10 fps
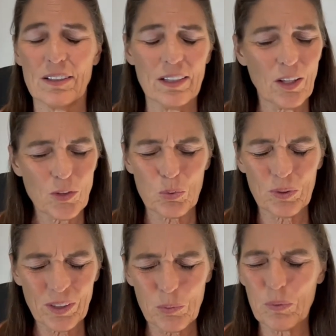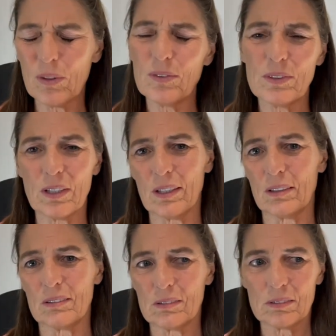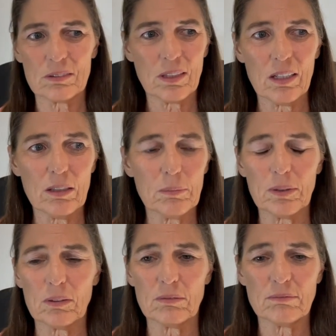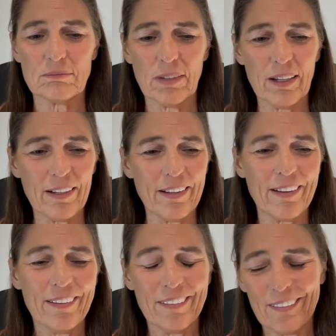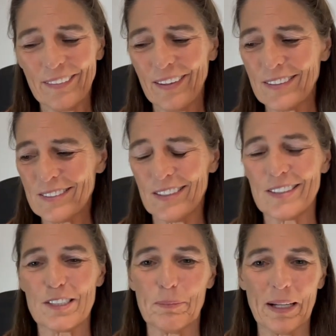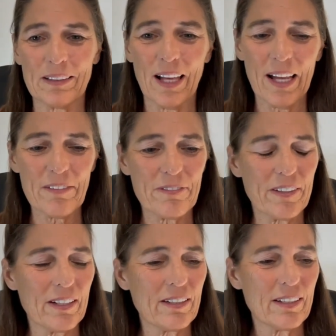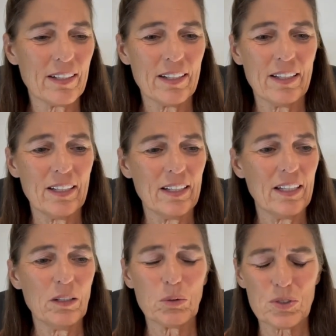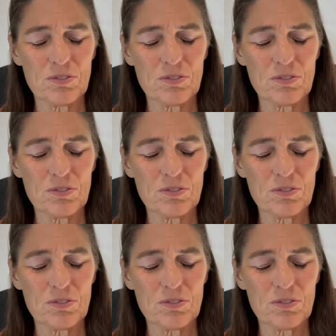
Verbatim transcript: you know, the really wounding, terrible incidents in my life. And it was